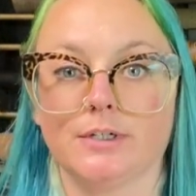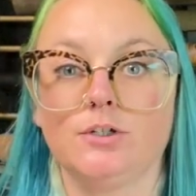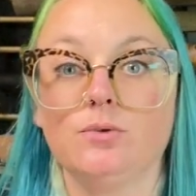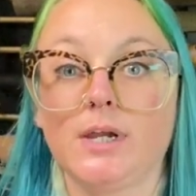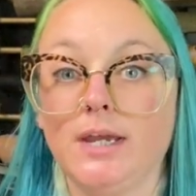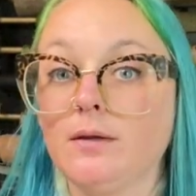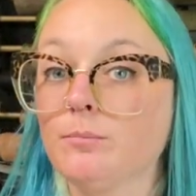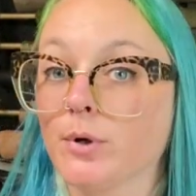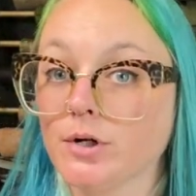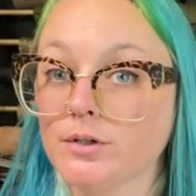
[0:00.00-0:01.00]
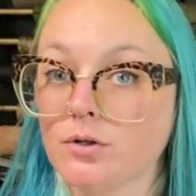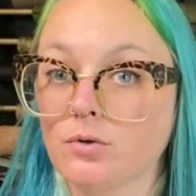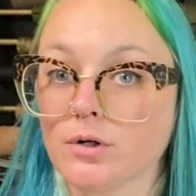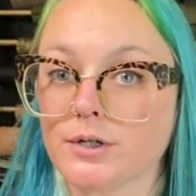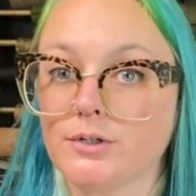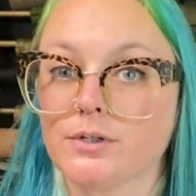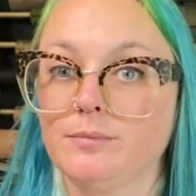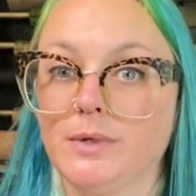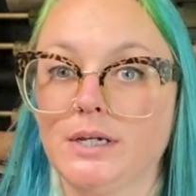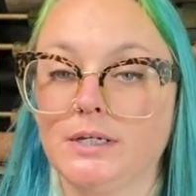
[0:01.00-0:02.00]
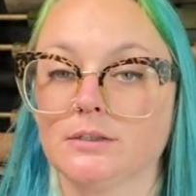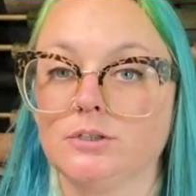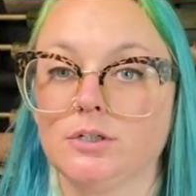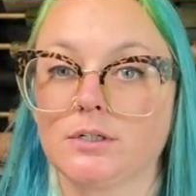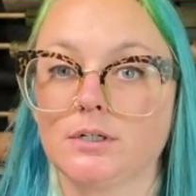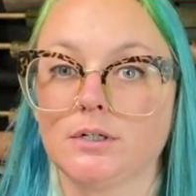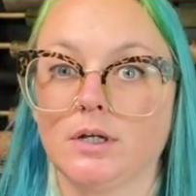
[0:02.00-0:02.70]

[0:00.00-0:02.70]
You can burn the cork. You can make it look a